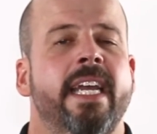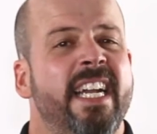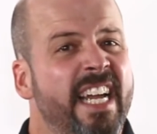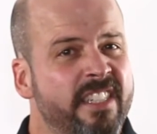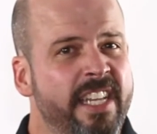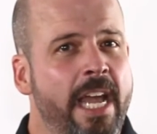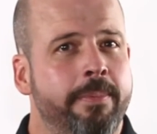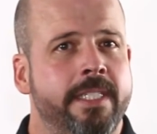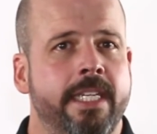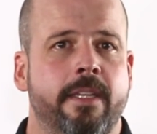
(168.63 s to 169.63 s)
It actually
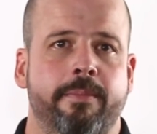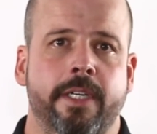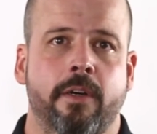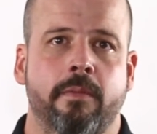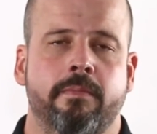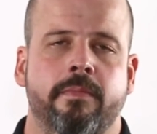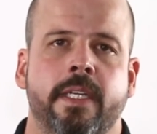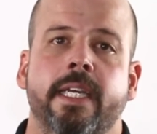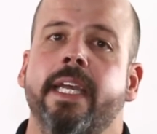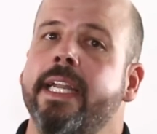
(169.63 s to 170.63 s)
happens at the mill,
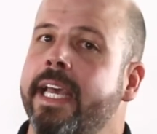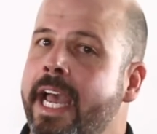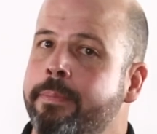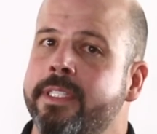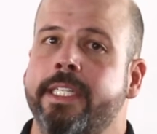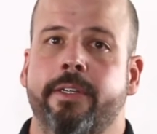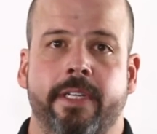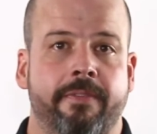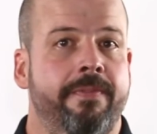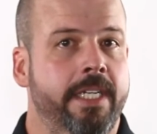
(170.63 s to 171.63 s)
and it happens
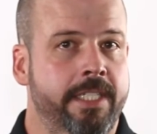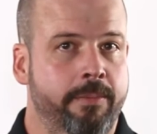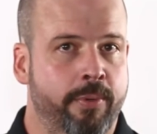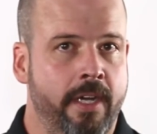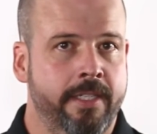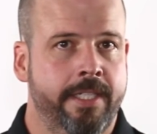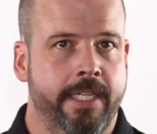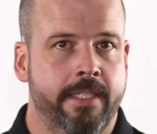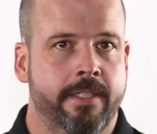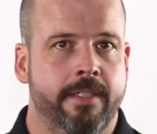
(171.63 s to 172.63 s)
during the finishing
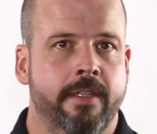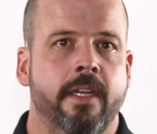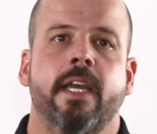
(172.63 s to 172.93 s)
process.